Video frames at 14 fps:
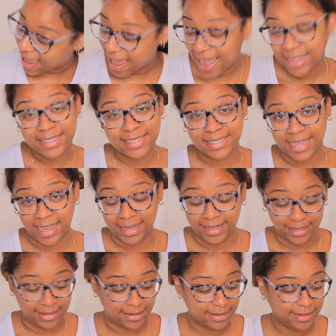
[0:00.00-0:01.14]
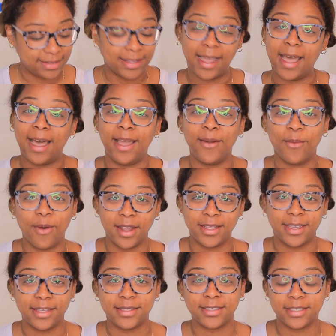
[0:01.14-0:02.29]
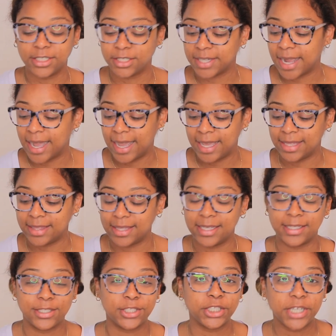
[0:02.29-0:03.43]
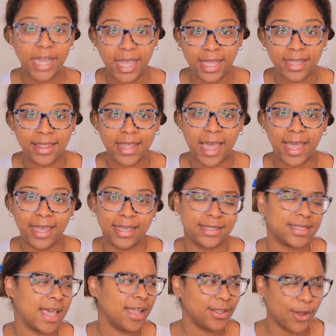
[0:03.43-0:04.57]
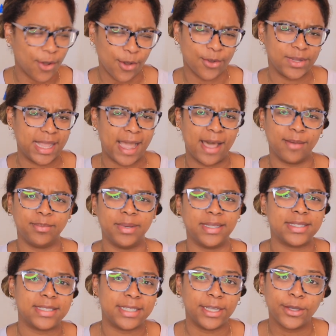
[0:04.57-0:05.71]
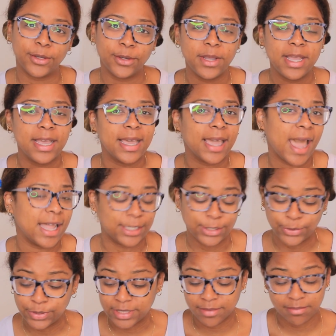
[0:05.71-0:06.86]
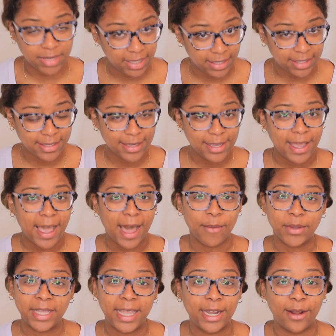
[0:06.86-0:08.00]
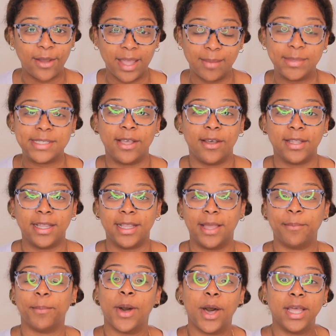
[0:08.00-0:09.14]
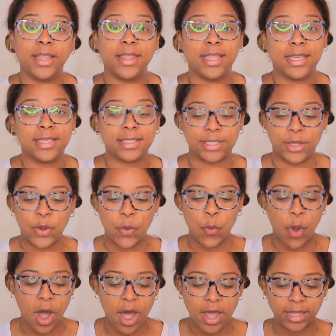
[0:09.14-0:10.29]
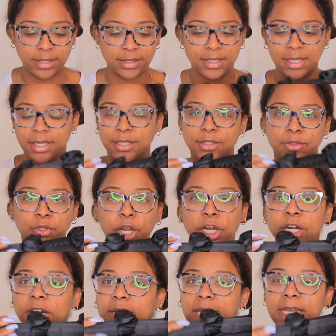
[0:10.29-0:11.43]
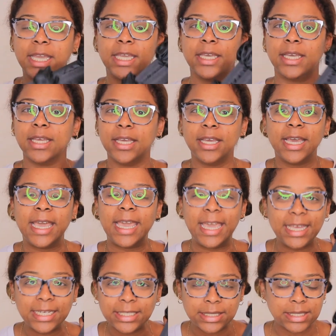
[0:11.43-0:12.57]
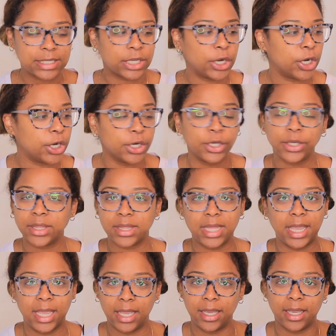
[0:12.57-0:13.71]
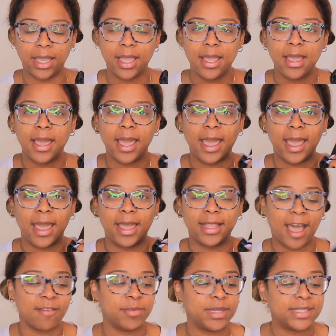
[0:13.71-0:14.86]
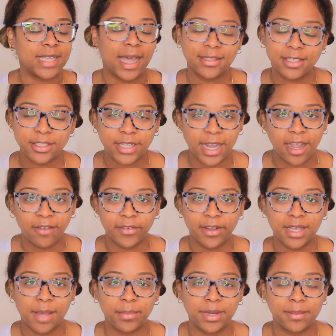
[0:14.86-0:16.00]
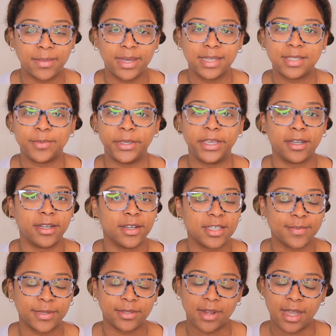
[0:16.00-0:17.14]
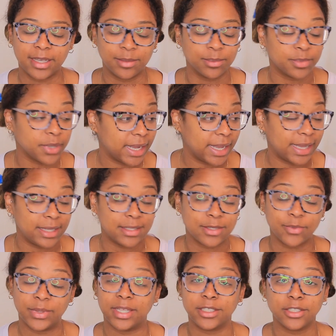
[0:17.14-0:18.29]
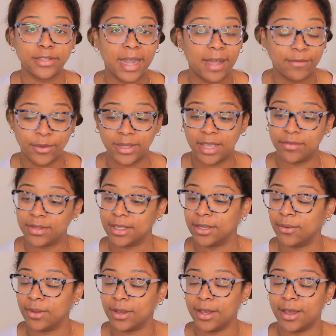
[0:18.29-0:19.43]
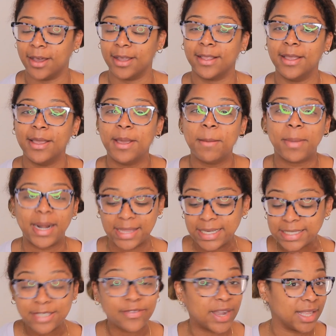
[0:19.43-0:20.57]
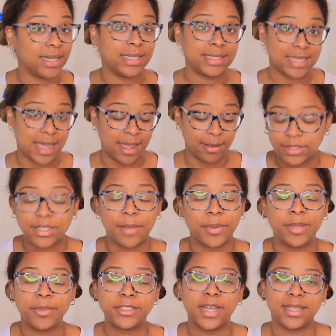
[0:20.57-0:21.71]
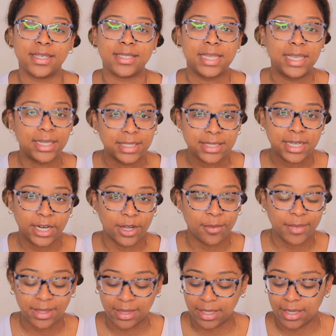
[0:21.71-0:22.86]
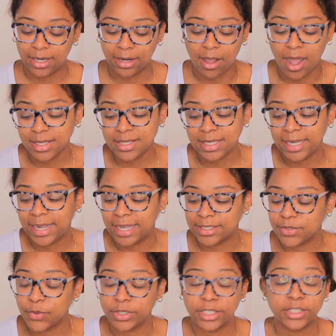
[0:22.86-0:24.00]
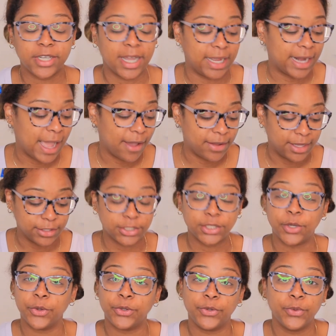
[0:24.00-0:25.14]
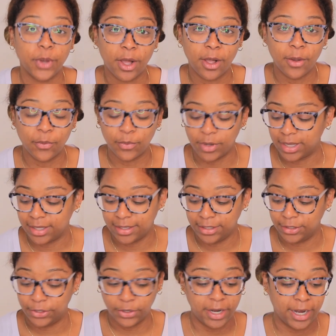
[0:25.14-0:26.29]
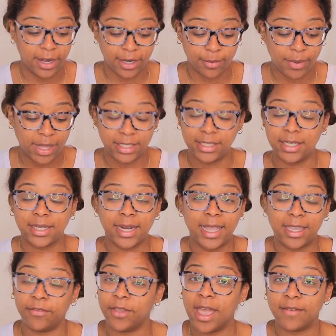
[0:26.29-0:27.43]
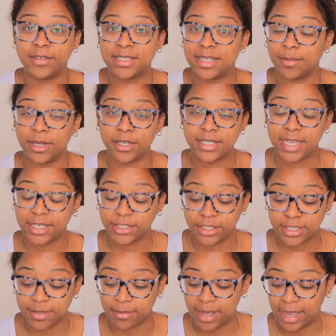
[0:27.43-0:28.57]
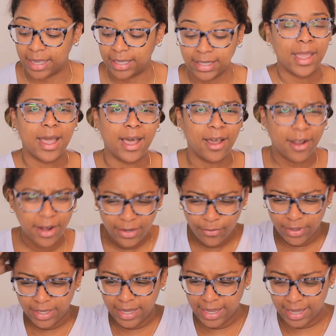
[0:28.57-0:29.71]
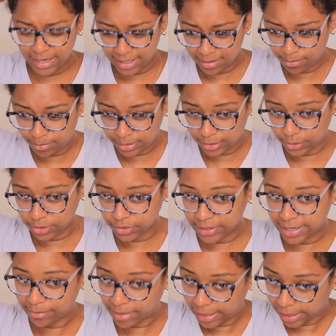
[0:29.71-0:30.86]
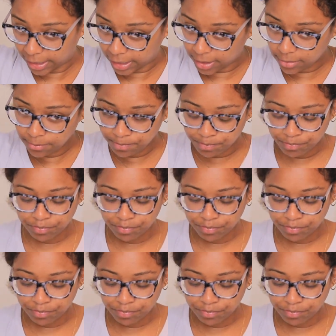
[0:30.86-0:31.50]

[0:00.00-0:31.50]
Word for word: I decided that I wanted to try this trend that is kind of old now, but still kind of new to me. I went ahead on Amazon and I bought this wand curling, heatless curl thing. And I've been dying to try it for a couple of months, but your girl's been rocking braids with the travel and everything going on. But I think it's finally time. So I'm going to be trying this heatless curl method. Honestly, I just want to try it out and show you all what your hair could probably look like if you have a similar texture to mine. I already went ahead and blow dried my hair.